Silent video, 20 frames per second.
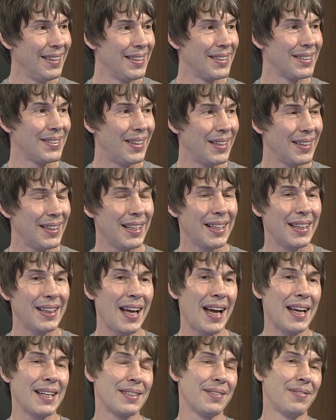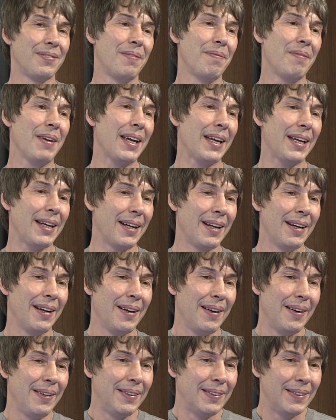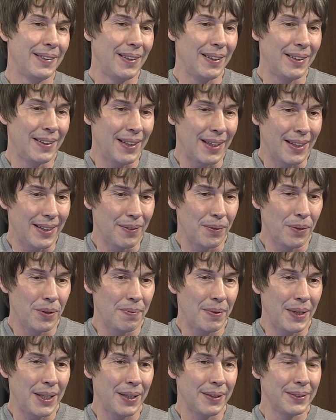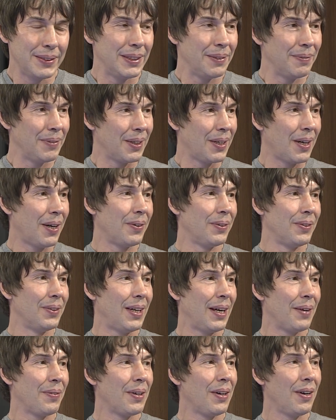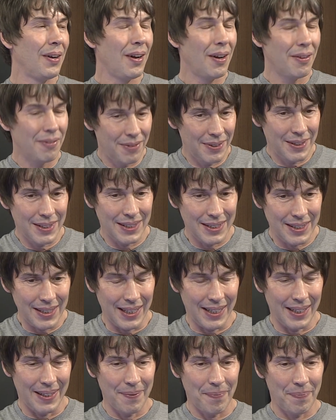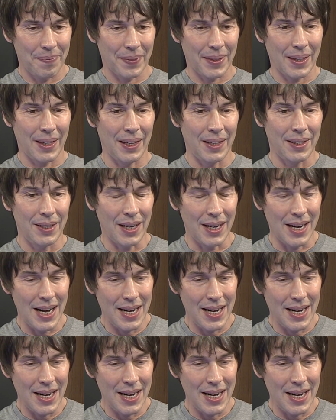So I think that's for me the, would be the ultimate goal. I would love to see a, an